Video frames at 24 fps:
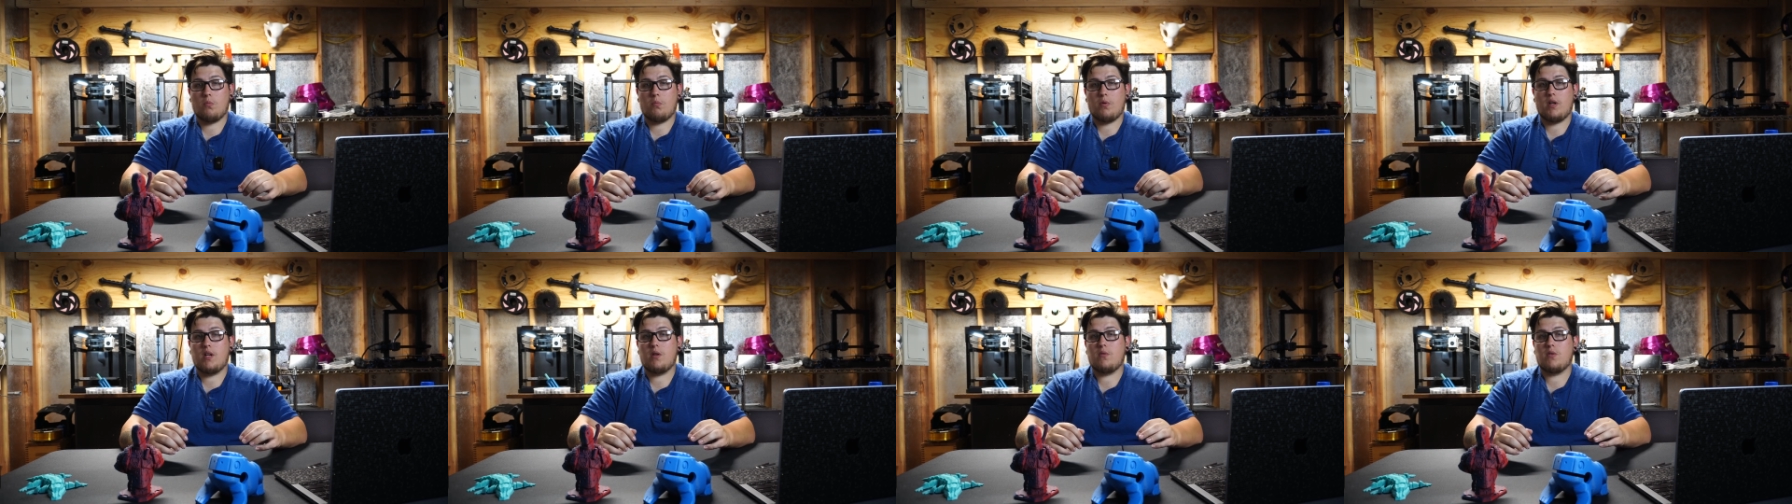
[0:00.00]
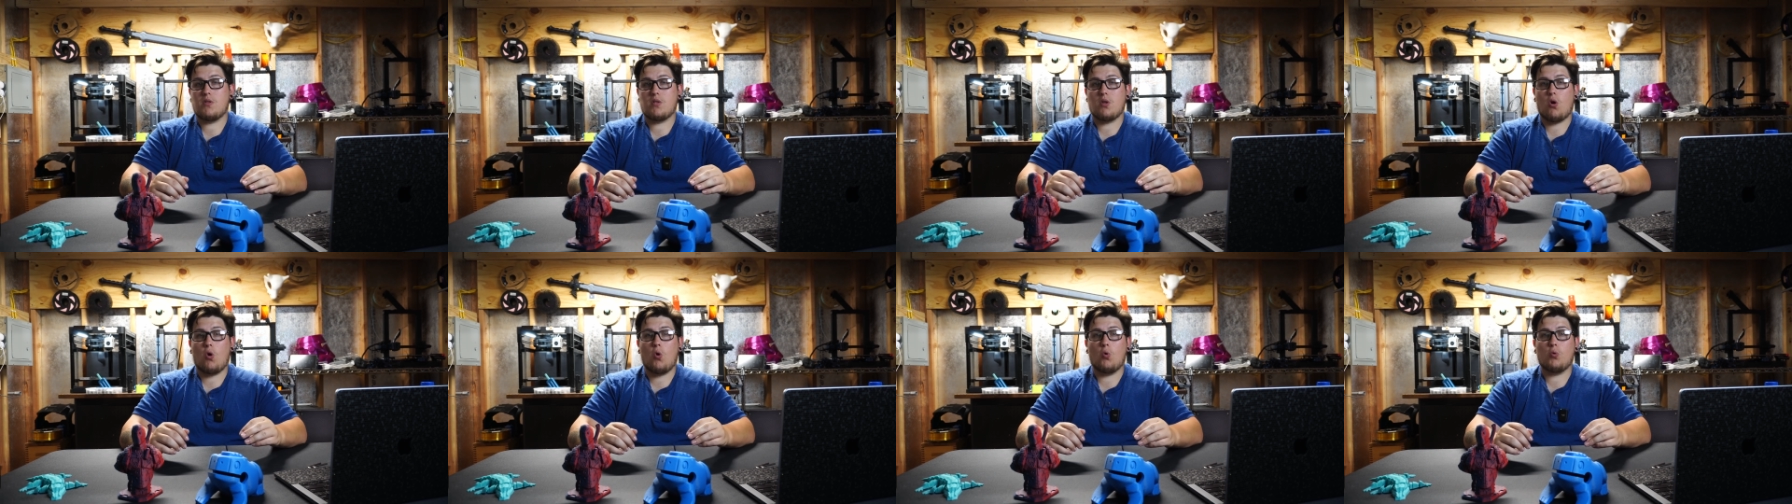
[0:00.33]
but it
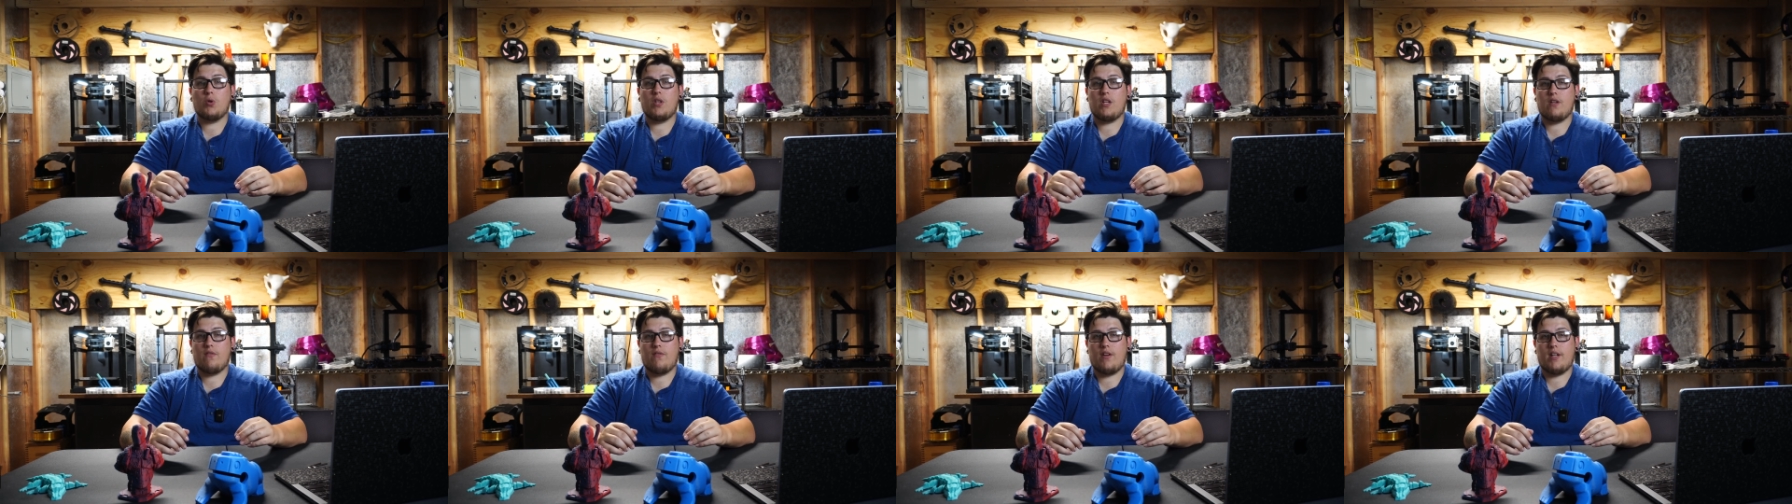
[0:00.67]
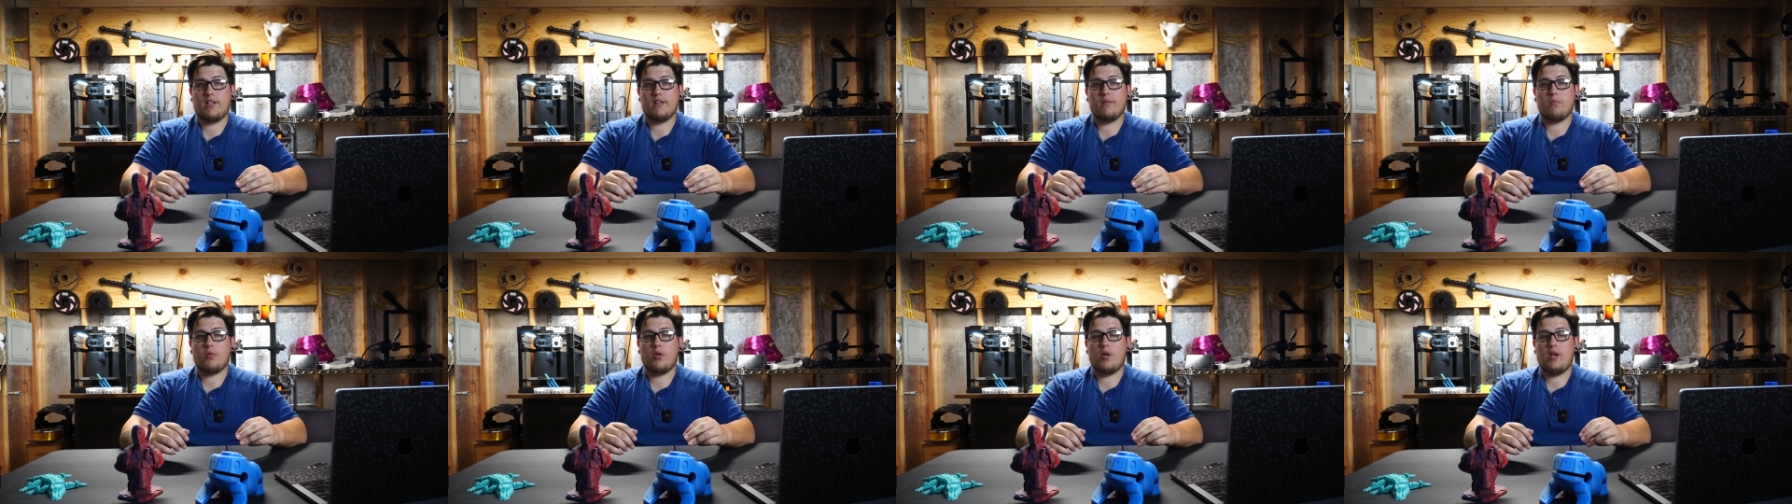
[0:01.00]
was only
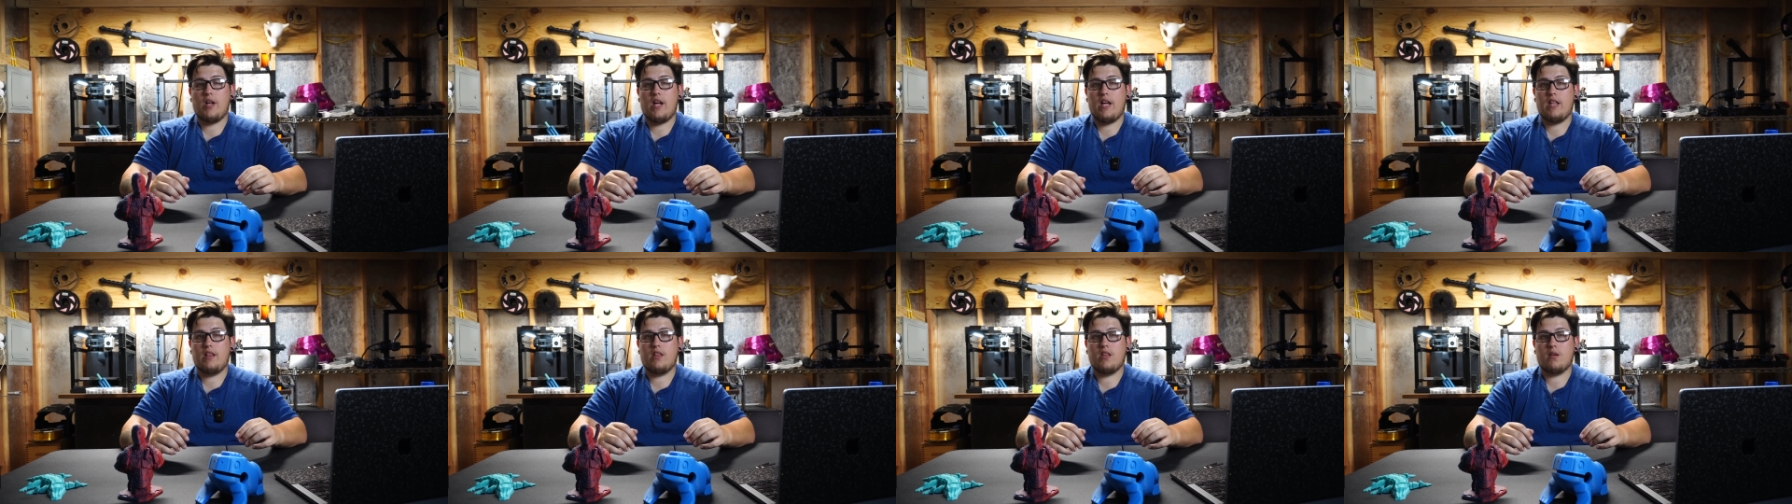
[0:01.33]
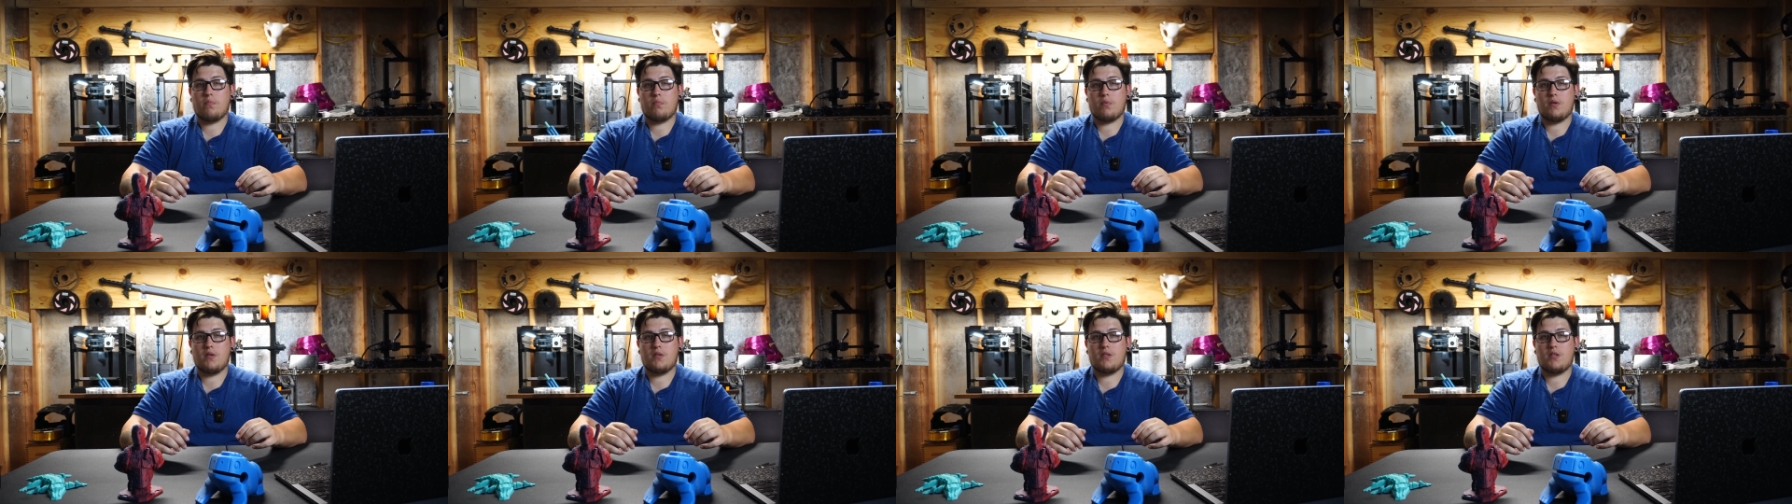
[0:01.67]
available in the
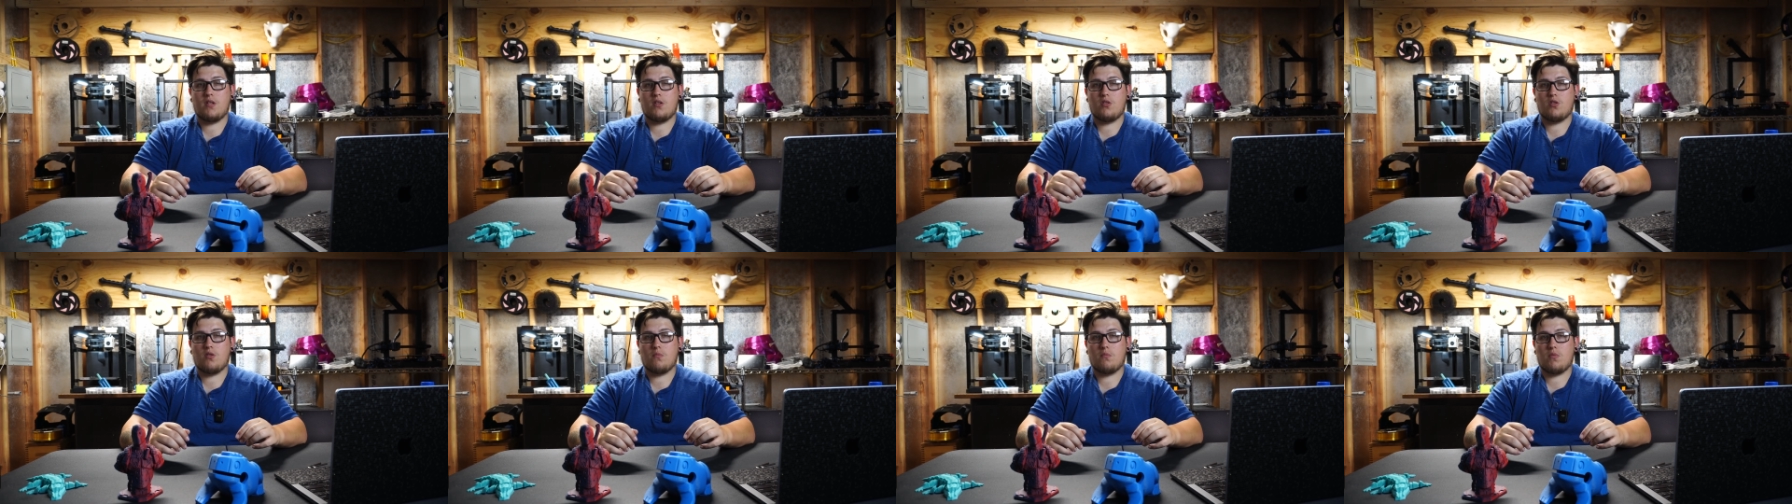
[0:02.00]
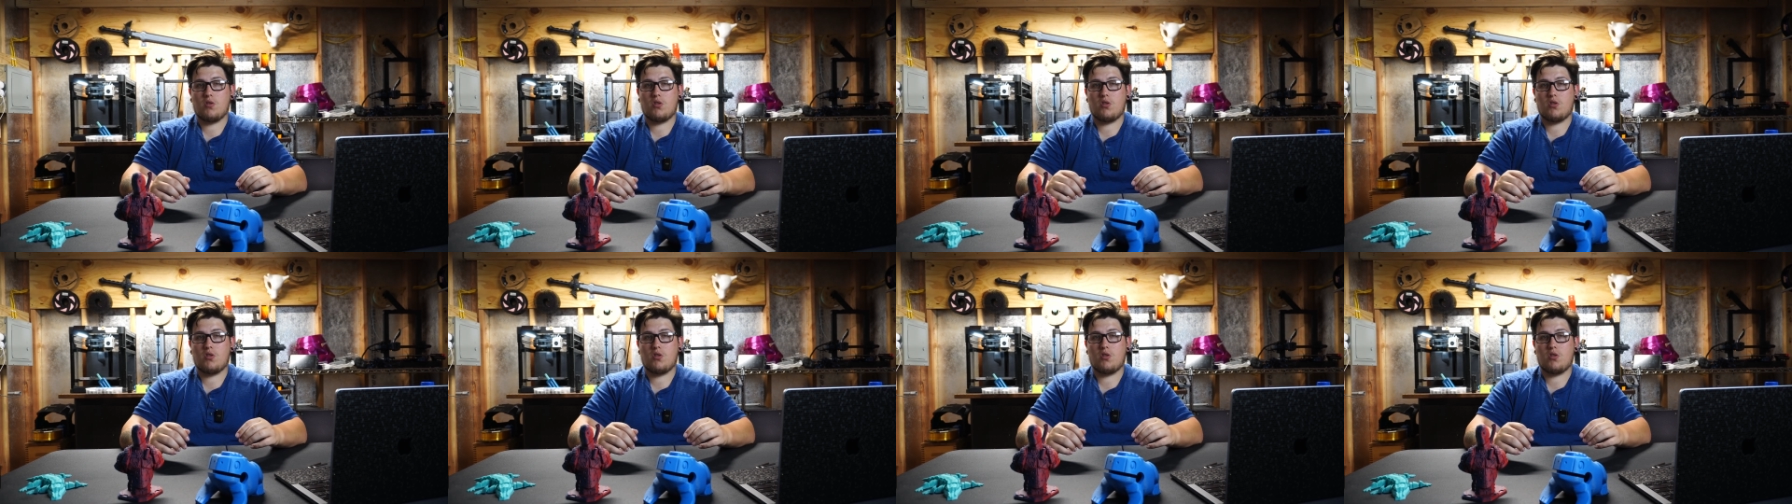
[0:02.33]
precision